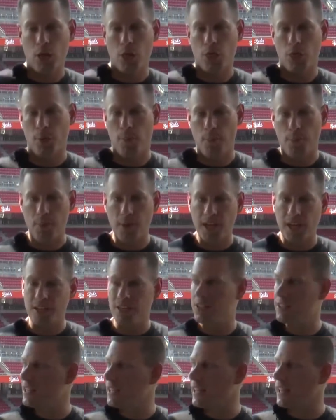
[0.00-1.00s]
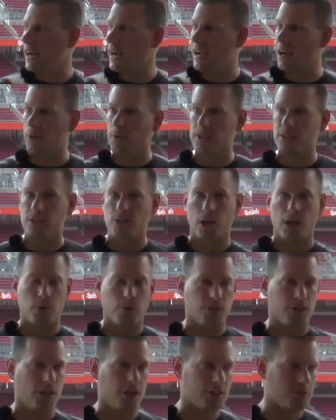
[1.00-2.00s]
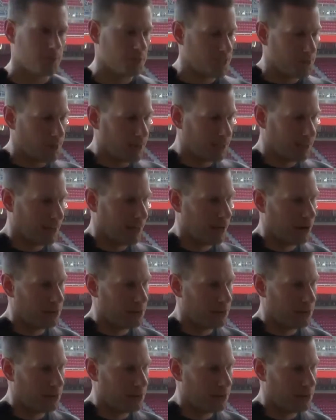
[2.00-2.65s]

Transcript: The biggest thing that I always talk with customers about that I